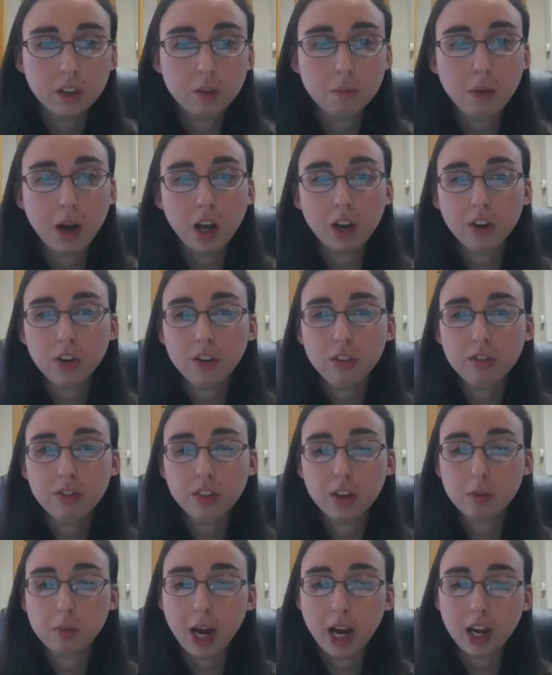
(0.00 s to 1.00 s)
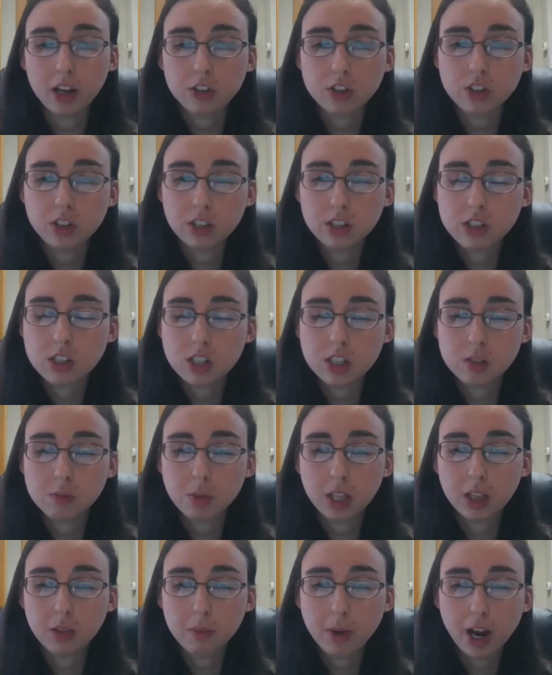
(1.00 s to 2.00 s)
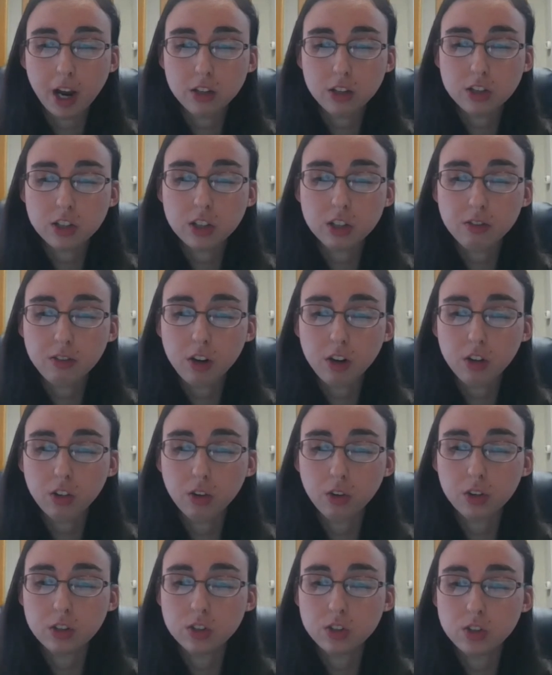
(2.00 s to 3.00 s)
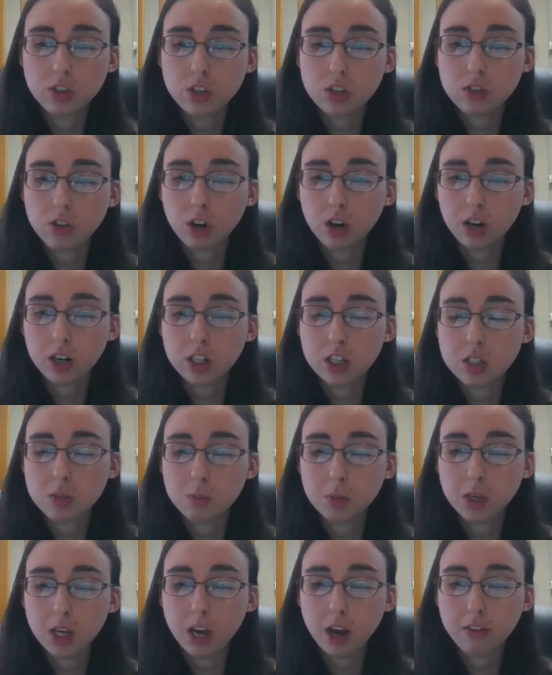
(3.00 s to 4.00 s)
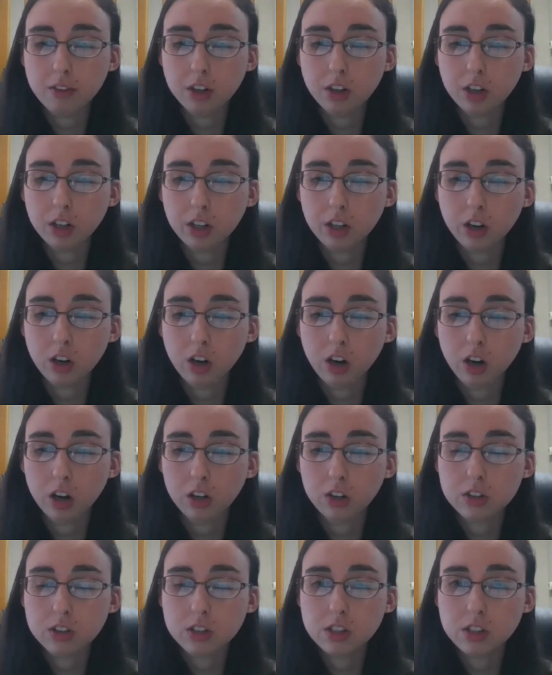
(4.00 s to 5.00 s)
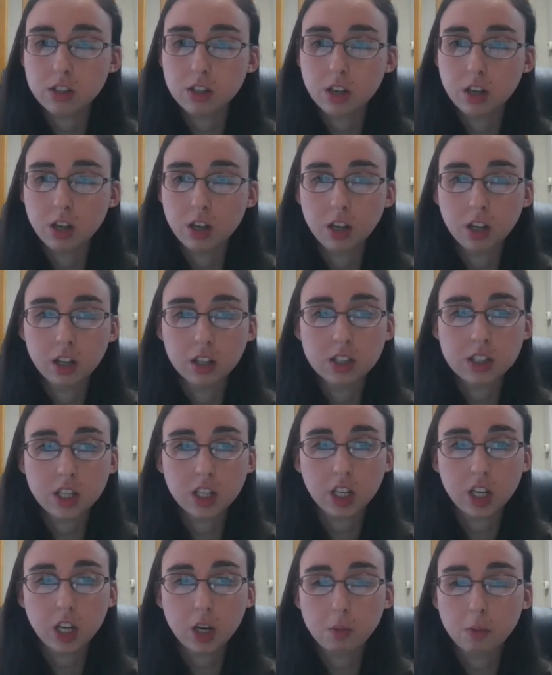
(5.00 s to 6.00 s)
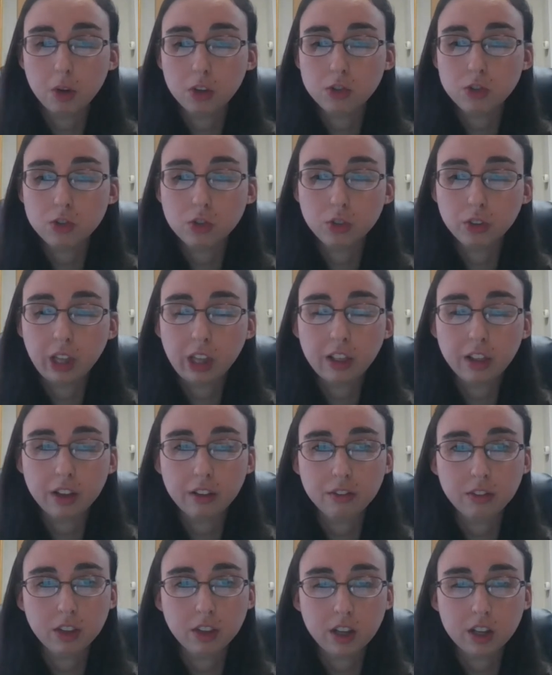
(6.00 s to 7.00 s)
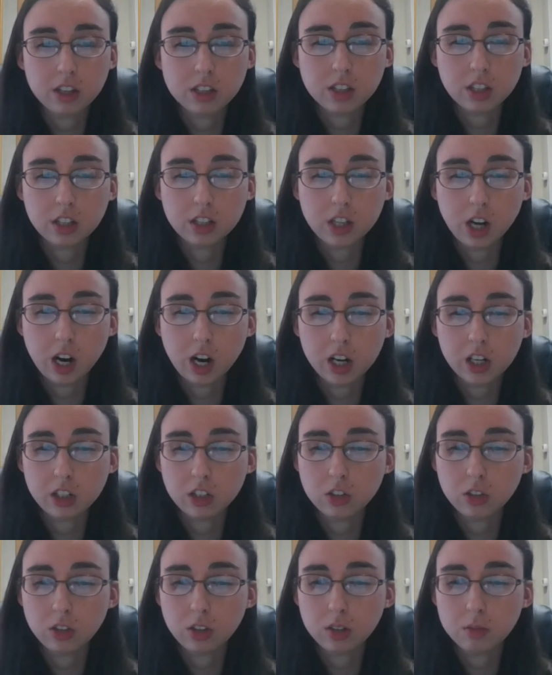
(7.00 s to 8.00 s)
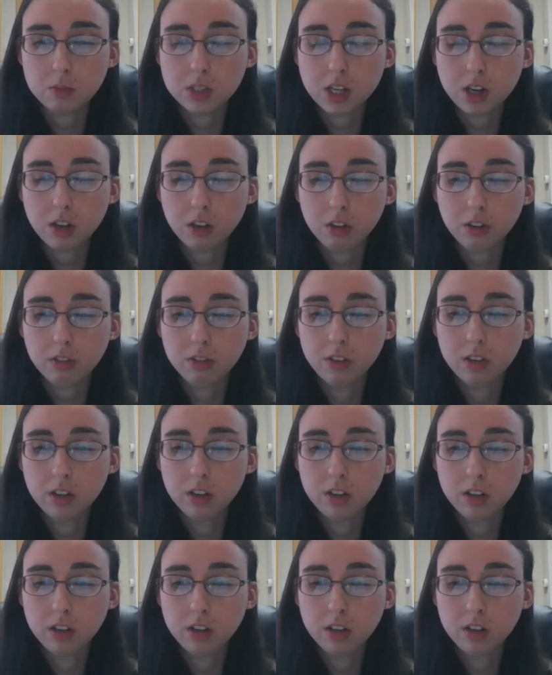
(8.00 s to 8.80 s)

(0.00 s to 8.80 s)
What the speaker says: The motto of the Passionist is, "May the passion of our Lord Jesus Christ be ever in our hearts." And St. Gabriel truly lived this in dying to himself.